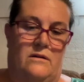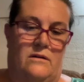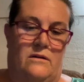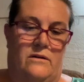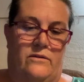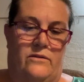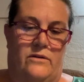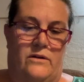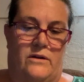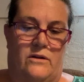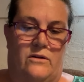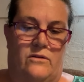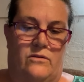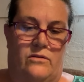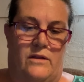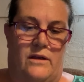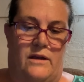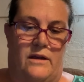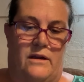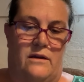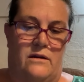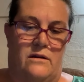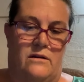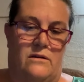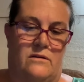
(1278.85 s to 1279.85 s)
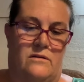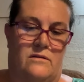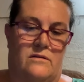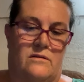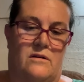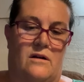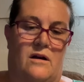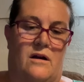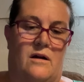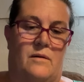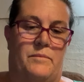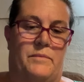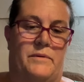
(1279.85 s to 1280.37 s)
Every now and then you
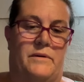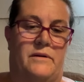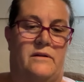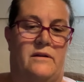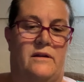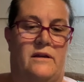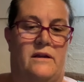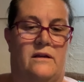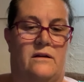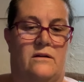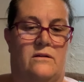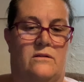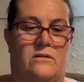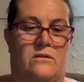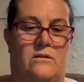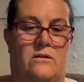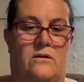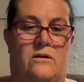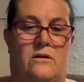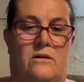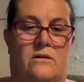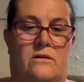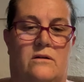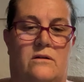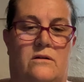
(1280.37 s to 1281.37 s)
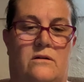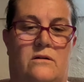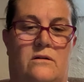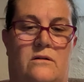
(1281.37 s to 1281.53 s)
stop and take a look.